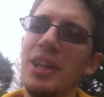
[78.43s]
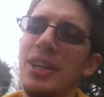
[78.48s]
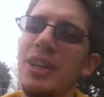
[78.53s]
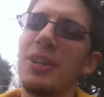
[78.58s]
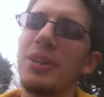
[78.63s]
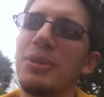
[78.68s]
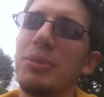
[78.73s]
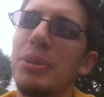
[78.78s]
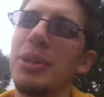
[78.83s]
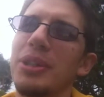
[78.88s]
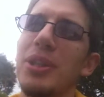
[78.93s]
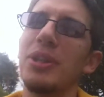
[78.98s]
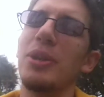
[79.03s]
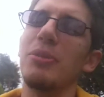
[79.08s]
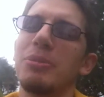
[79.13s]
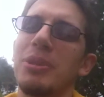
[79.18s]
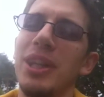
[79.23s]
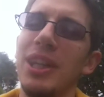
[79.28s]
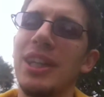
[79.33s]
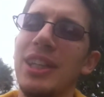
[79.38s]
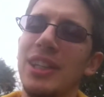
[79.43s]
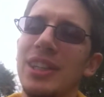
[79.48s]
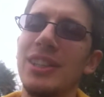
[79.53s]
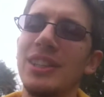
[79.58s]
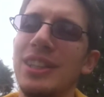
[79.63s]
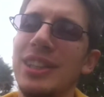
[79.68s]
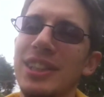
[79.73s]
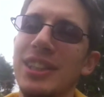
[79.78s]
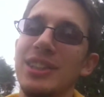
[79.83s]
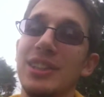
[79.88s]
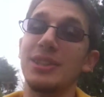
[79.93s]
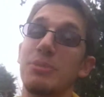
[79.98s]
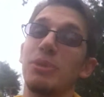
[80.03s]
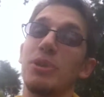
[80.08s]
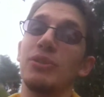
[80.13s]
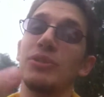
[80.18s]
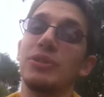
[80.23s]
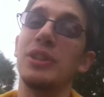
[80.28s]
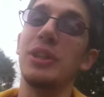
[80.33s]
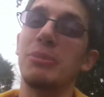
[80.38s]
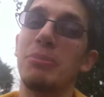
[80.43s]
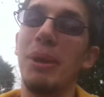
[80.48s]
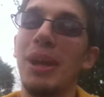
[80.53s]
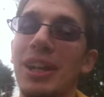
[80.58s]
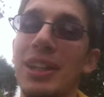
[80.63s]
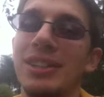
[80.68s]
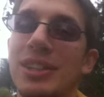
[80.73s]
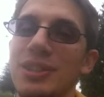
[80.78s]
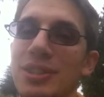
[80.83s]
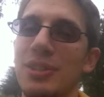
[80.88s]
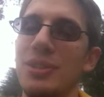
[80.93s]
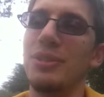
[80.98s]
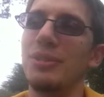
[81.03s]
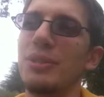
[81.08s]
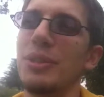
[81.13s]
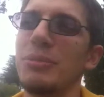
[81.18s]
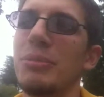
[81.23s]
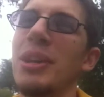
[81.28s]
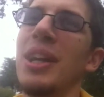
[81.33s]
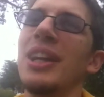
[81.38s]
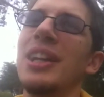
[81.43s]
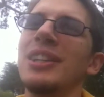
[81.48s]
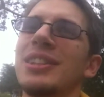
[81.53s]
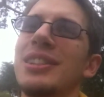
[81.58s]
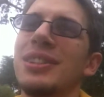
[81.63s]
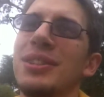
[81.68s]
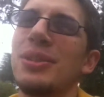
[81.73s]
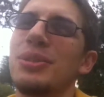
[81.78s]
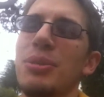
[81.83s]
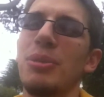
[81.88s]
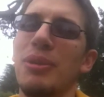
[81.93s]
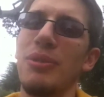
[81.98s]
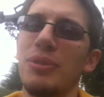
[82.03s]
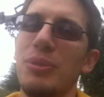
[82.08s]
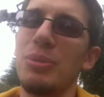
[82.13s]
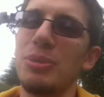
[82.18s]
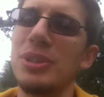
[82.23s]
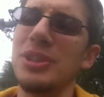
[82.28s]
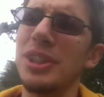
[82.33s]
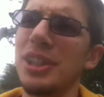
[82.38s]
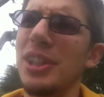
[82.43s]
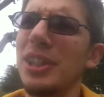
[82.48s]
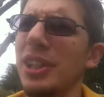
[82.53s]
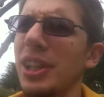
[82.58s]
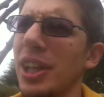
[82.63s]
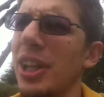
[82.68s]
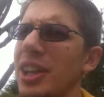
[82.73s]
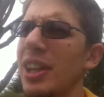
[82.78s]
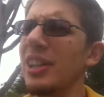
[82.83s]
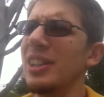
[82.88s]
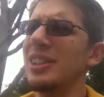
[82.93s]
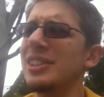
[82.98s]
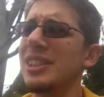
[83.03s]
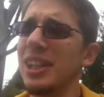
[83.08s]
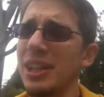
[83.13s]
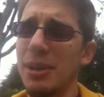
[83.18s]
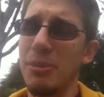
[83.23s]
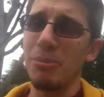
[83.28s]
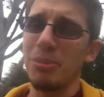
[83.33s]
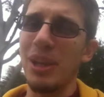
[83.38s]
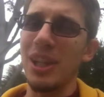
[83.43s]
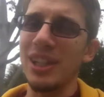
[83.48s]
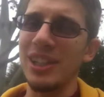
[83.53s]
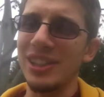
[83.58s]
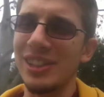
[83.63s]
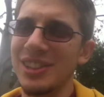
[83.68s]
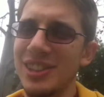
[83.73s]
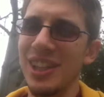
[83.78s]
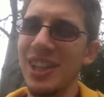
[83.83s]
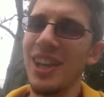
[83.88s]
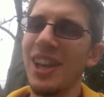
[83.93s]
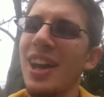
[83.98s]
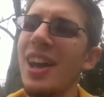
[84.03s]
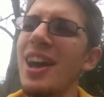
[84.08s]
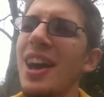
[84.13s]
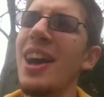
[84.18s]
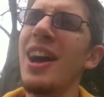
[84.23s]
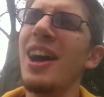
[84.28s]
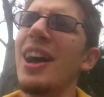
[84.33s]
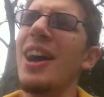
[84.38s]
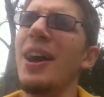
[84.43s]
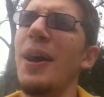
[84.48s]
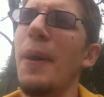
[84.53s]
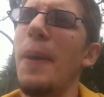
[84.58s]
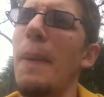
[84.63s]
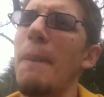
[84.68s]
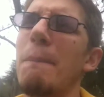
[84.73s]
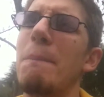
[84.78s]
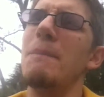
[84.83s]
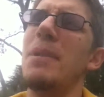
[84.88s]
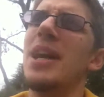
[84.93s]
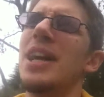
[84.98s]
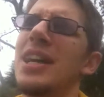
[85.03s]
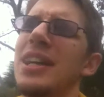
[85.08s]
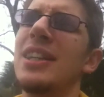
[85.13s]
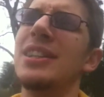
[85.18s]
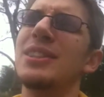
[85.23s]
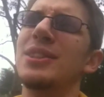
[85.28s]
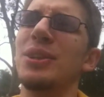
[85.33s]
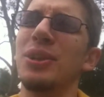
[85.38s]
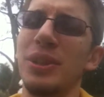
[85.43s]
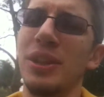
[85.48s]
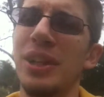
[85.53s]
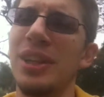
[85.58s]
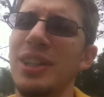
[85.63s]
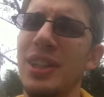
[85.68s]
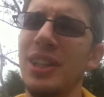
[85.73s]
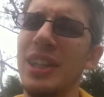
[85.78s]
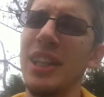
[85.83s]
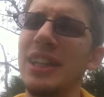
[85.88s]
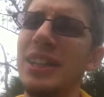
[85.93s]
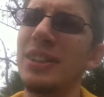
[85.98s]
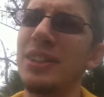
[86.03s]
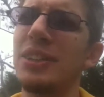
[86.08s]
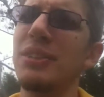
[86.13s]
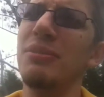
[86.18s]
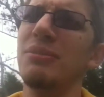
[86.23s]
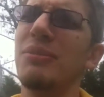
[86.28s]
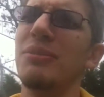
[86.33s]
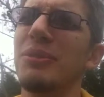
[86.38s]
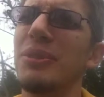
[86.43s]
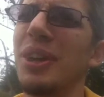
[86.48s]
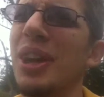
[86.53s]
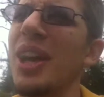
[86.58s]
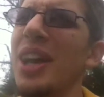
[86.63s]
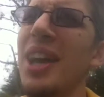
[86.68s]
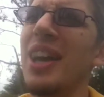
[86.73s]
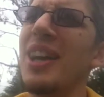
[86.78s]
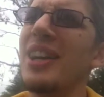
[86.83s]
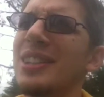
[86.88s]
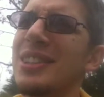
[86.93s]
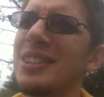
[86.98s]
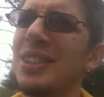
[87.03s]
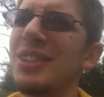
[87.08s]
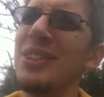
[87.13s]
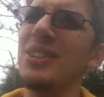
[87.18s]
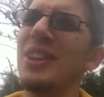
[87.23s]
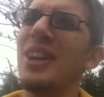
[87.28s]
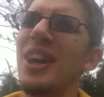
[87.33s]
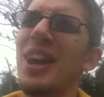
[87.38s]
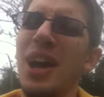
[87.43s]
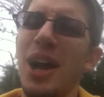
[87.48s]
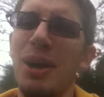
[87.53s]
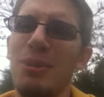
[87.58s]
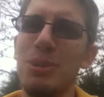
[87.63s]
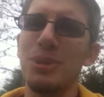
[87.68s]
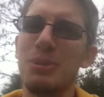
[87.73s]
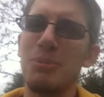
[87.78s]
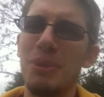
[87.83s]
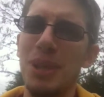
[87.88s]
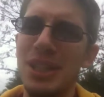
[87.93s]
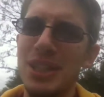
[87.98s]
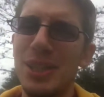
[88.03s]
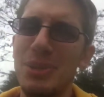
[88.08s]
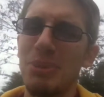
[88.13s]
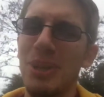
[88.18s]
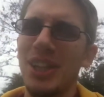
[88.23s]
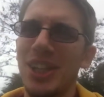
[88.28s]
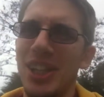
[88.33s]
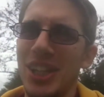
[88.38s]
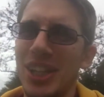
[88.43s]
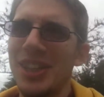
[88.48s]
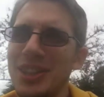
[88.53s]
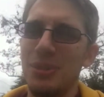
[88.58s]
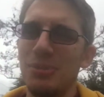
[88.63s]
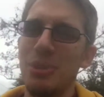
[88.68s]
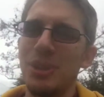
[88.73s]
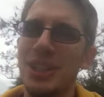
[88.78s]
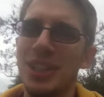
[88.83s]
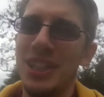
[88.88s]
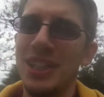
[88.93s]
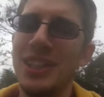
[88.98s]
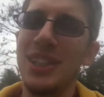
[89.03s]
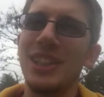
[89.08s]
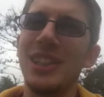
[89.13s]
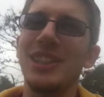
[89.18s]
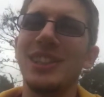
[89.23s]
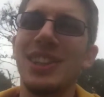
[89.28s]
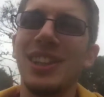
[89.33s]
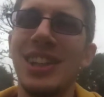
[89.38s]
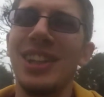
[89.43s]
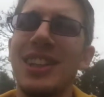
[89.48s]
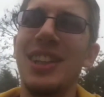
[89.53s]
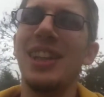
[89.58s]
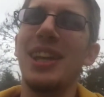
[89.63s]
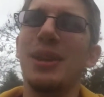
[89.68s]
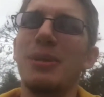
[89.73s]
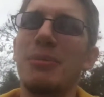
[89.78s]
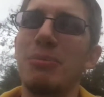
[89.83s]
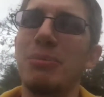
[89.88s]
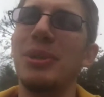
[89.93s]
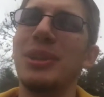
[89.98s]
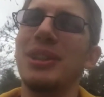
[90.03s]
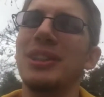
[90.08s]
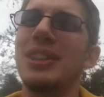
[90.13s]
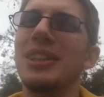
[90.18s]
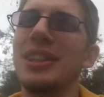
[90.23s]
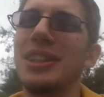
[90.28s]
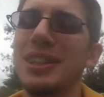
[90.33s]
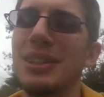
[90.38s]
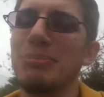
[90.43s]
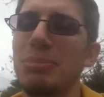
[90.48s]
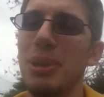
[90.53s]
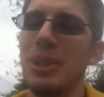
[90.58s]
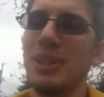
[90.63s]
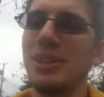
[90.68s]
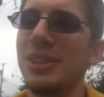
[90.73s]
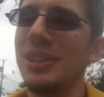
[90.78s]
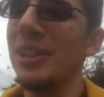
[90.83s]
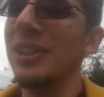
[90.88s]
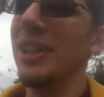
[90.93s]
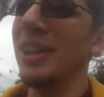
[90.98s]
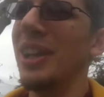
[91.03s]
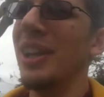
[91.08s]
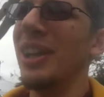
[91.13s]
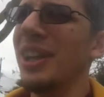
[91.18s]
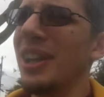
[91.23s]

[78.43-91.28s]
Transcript: who we'd nominated as leader to move to the back of the group. So whoever was in second place took leader. So I wasn't meant to be leader, we didn't decide that, but the person